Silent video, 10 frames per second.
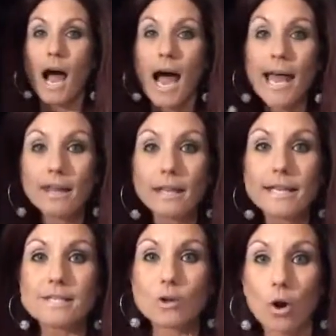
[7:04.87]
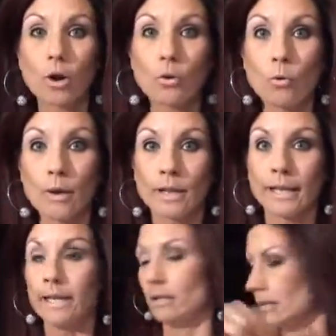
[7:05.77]
Eyelids are
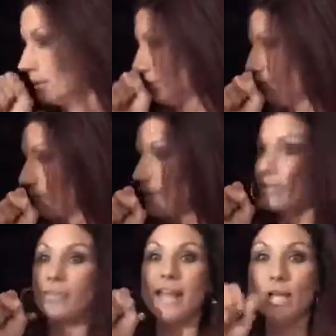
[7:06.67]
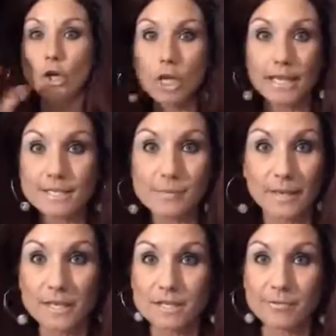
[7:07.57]
oily. Thank goodness,
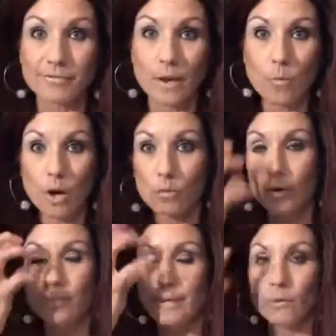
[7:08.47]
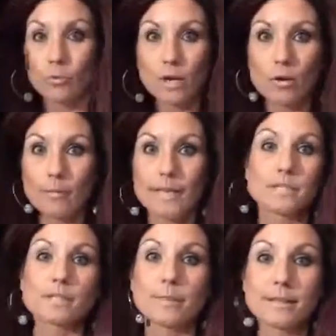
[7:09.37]
because if they weren't, we'd be wrinkle
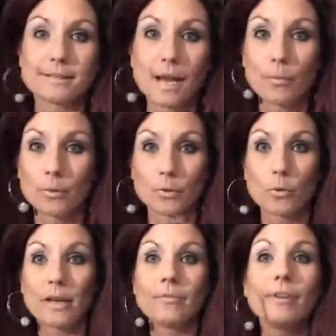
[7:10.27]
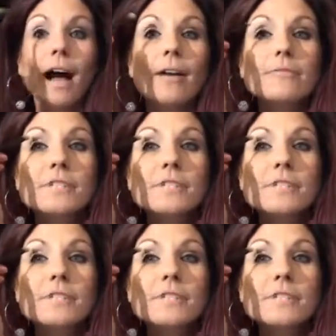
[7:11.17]
messes by the time we were 25.